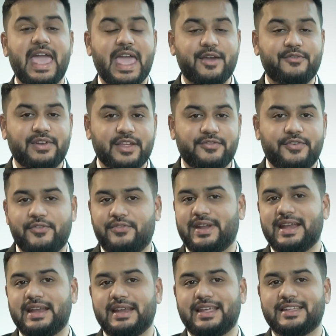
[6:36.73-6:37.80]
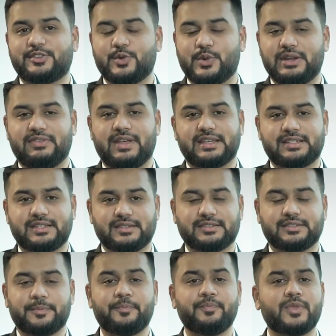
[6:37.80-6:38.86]
every 15 days to
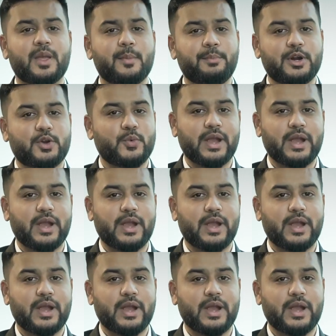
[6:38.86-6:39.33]
investors. But